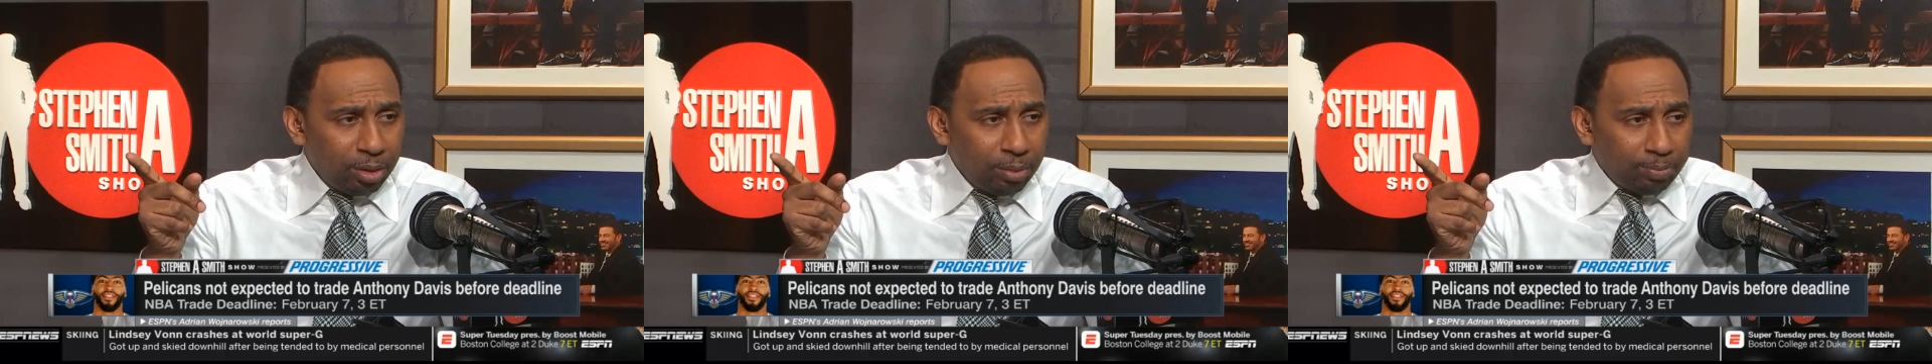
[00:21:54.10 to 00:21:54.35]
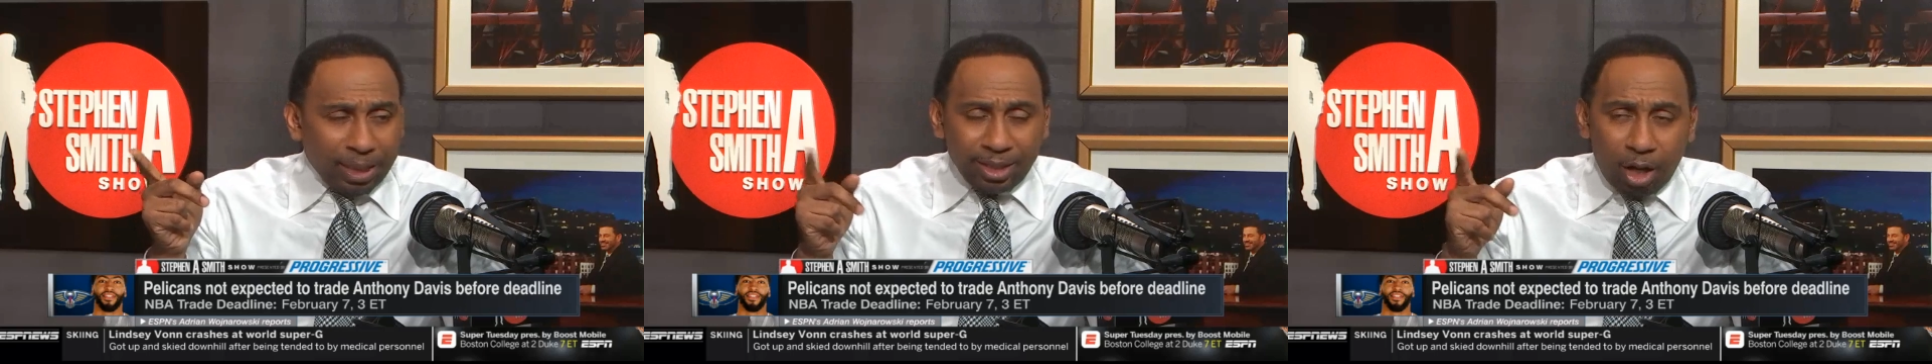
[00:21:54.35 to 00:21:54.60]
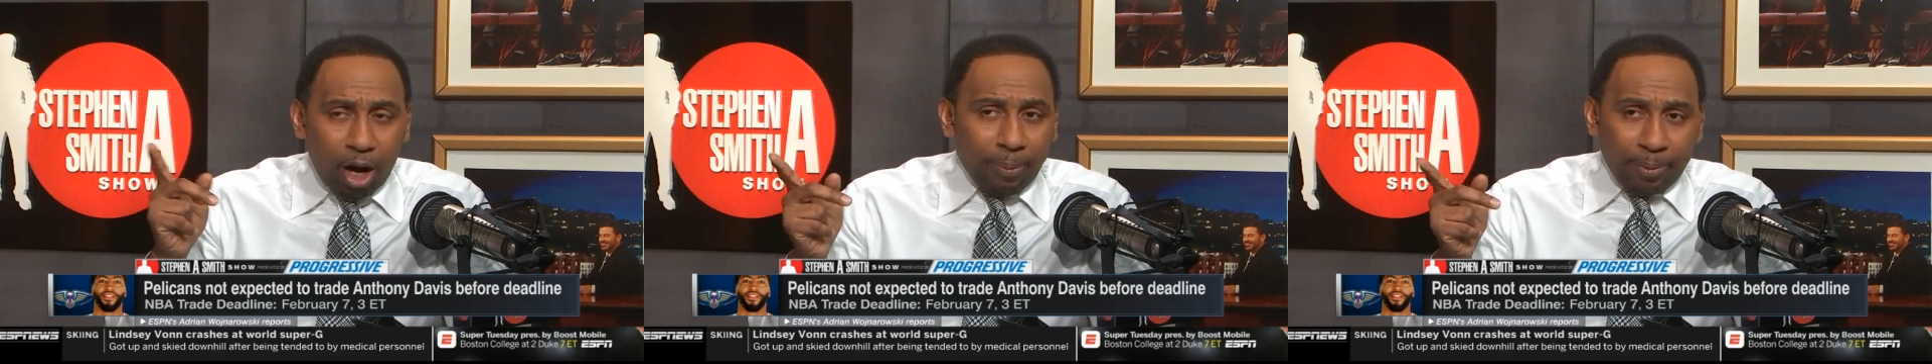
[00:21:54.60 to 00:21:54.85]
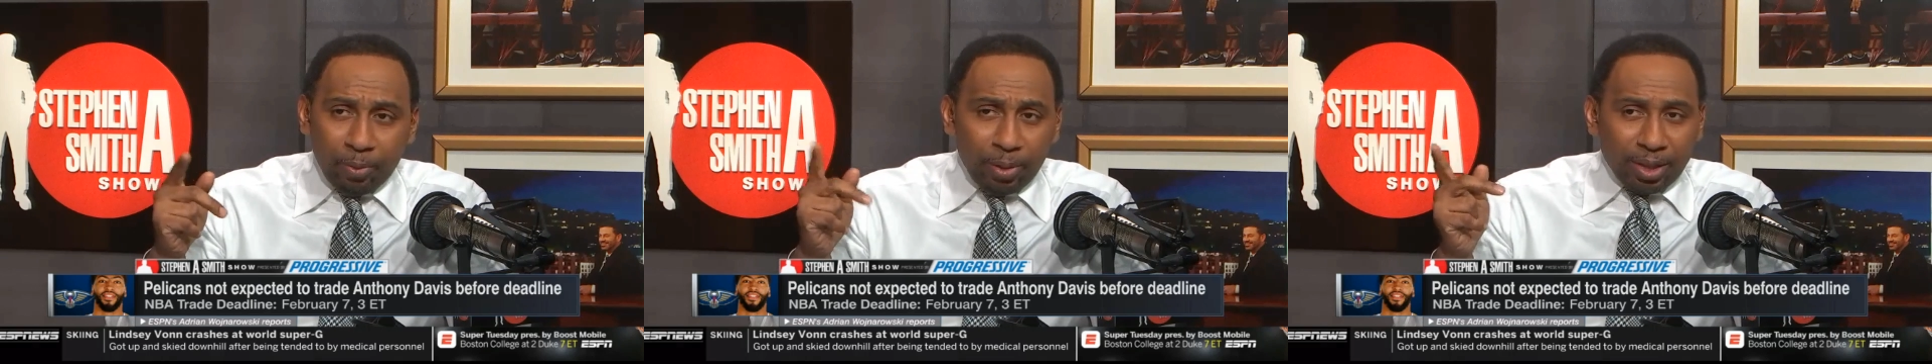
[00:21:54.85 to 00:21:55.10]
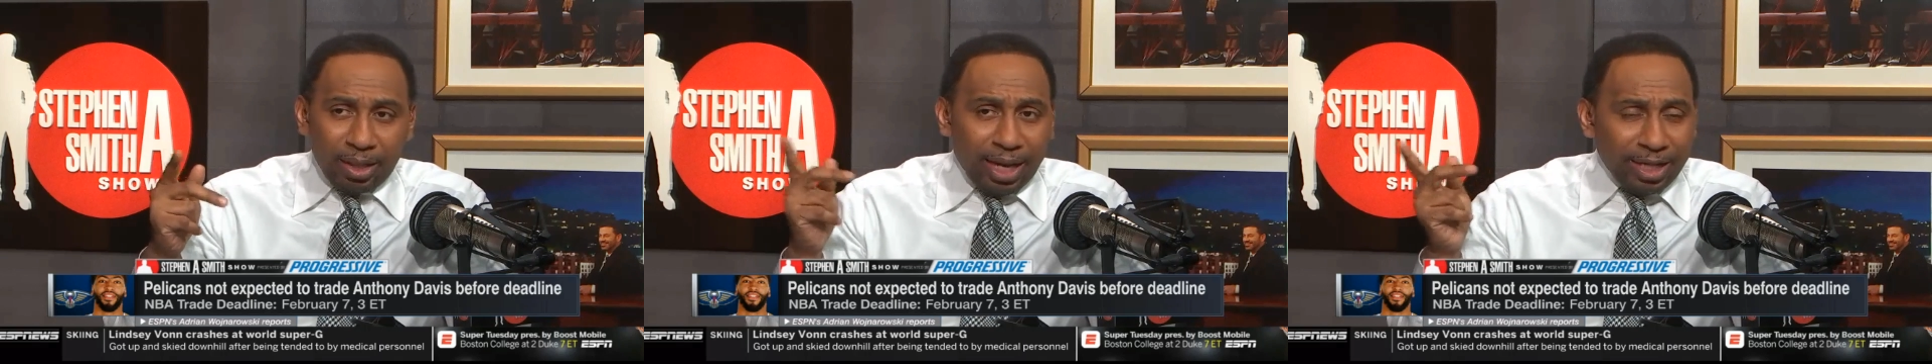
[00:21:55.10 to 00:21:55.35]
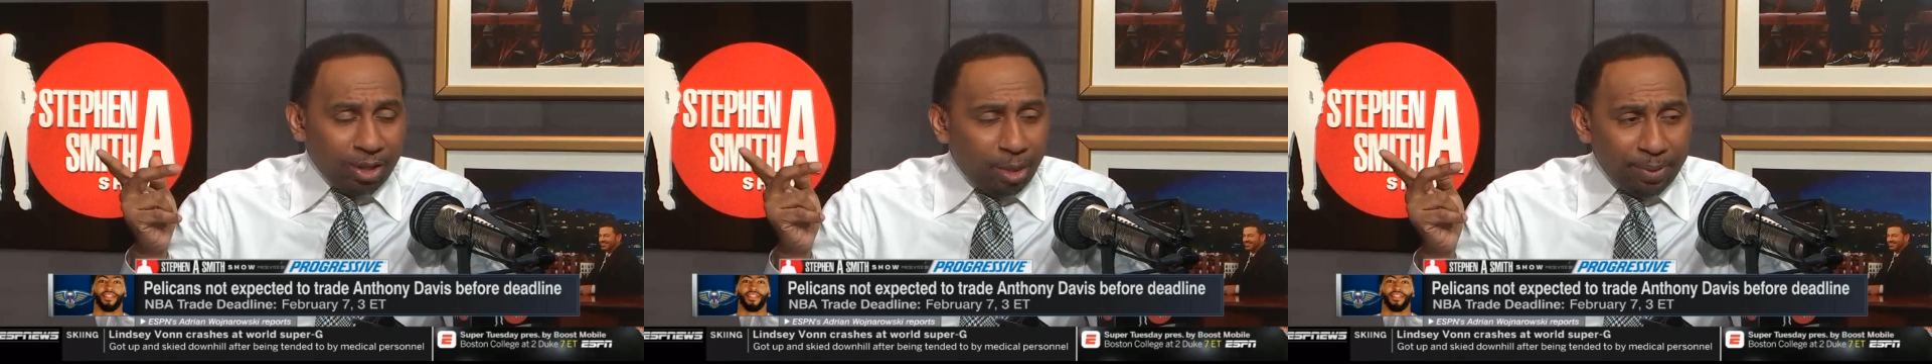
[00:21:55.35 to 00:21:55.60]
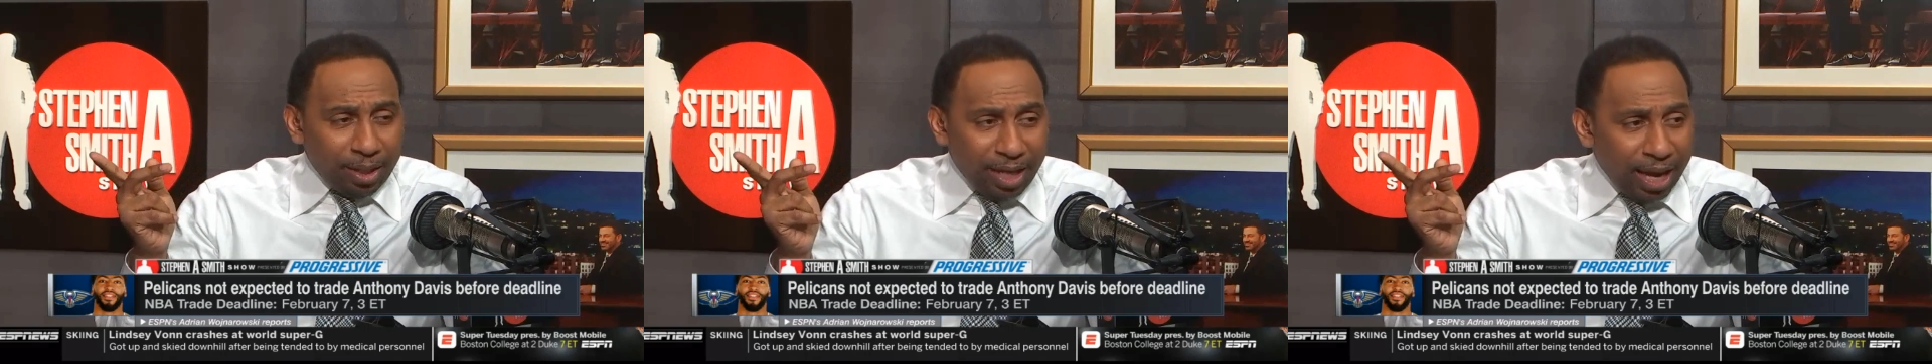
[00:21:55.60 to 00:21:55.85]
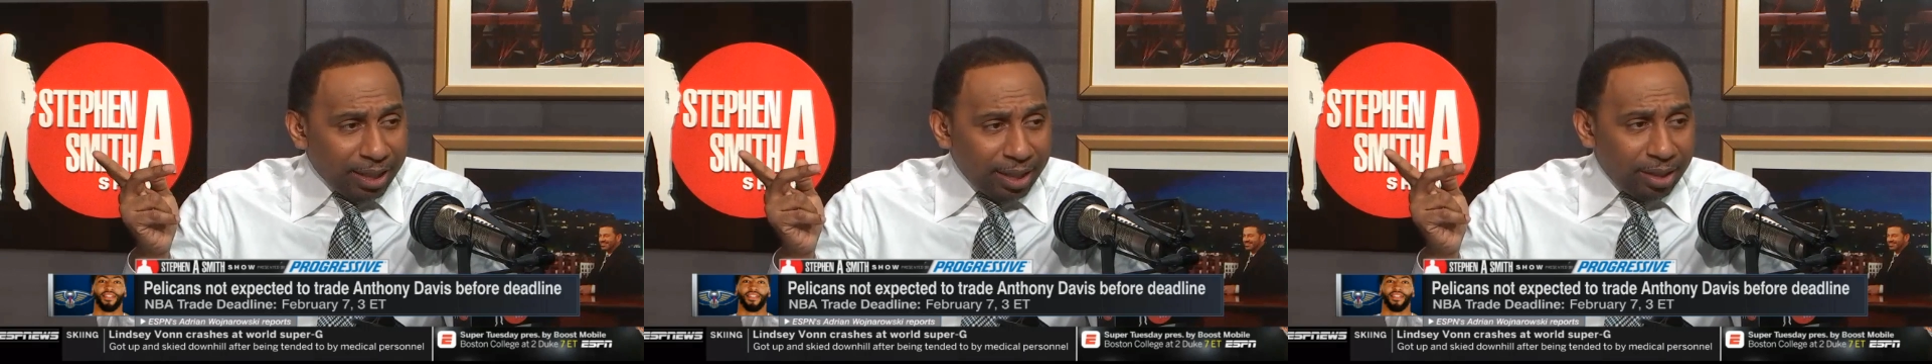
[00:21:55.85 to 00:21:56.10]
Bryce Harper and whether or not he's going to be a
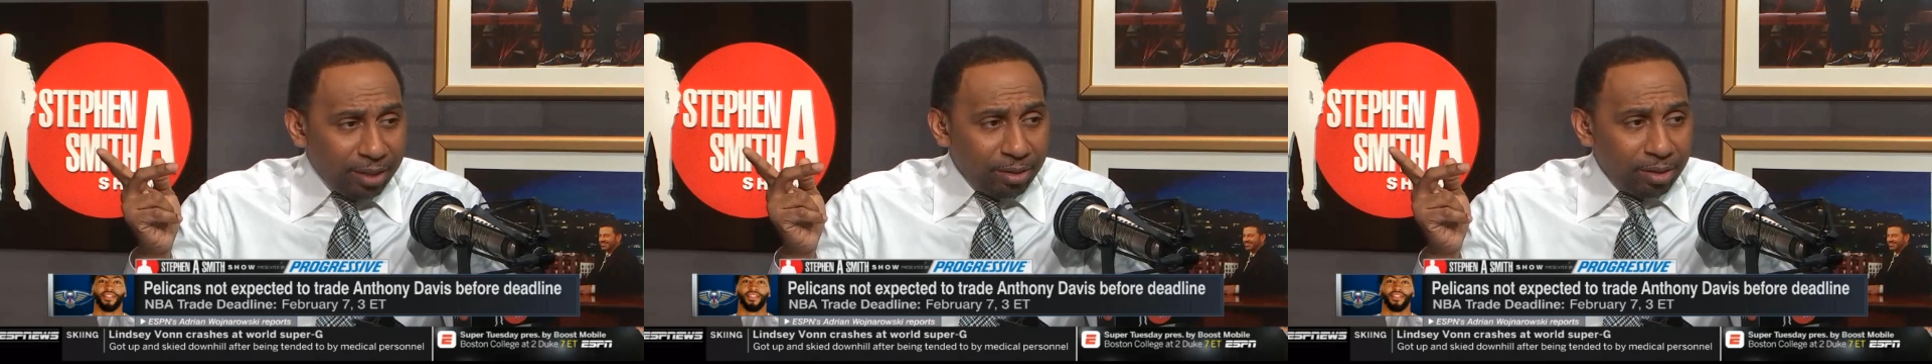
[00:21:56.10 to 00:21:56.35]
Yankee.